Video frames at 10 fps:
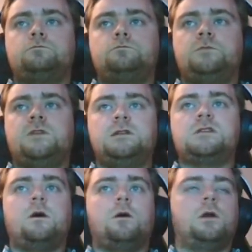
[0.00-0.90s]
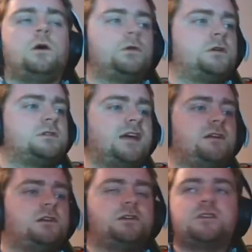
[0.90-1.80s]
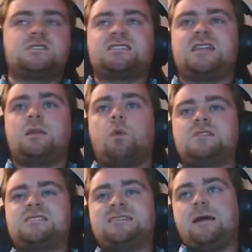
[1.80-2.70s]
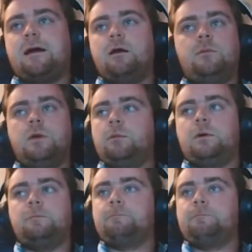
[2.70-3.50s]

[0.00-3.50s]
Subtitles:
Need to go low though. 10 under, as I said, wasn't terrible, but